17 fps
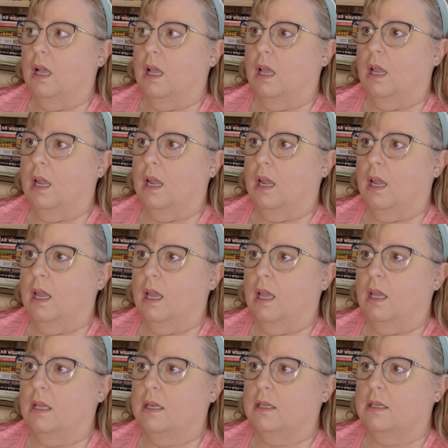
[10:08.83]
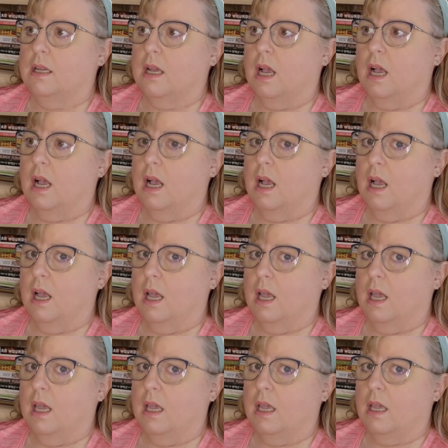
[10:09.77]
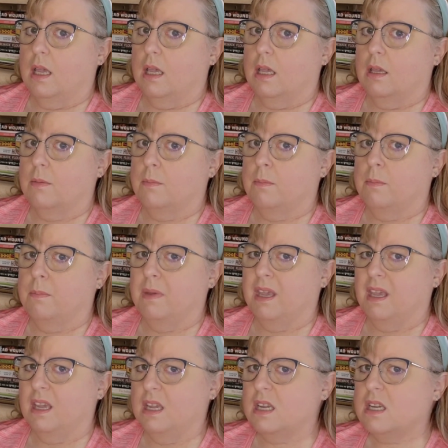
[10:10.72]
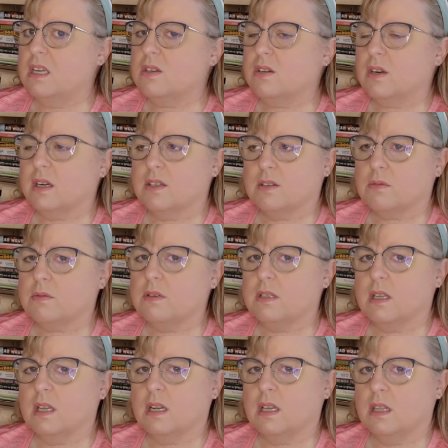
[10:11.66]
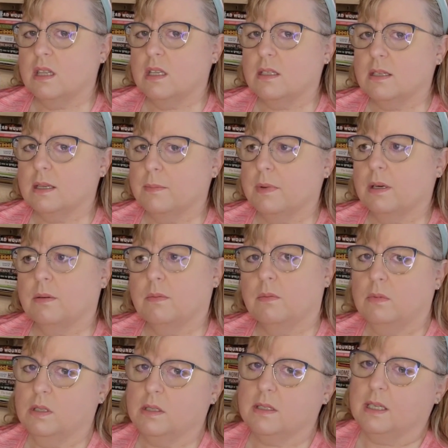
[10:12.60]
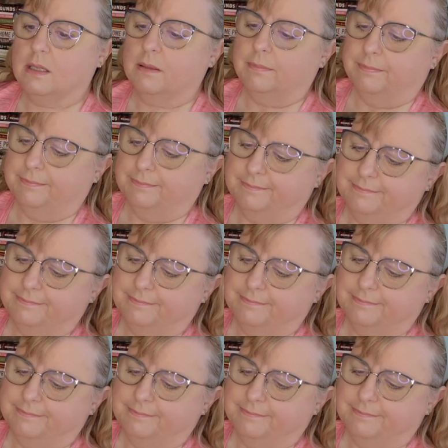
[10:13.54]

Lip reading: And I may try to squeeze that in this summer. We'll see.